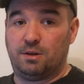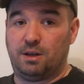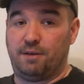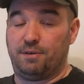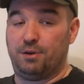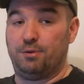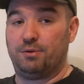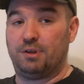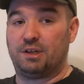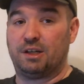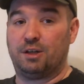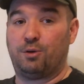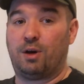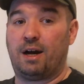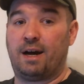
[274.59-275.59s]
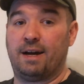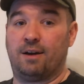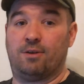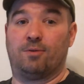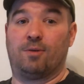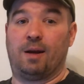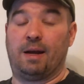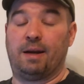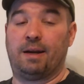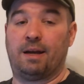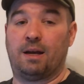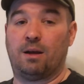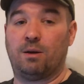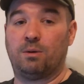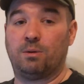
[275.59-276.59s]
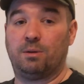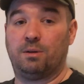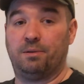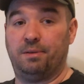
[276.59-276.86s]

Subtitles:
If you look at Ohio right now,